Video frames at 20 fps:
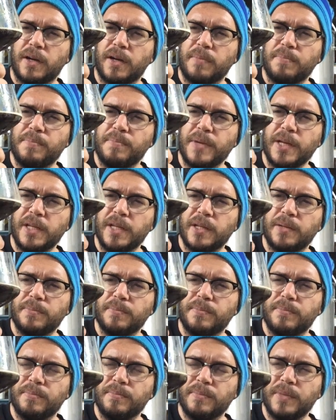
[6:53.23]

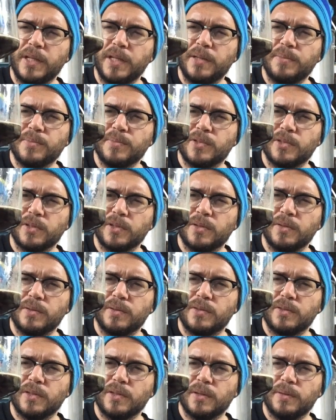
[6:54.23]
medium to
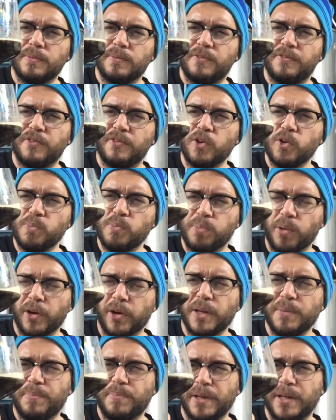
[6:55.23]
full
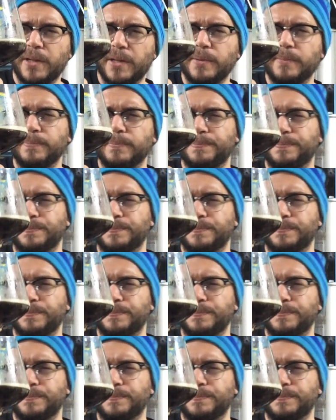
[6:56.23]
body beer.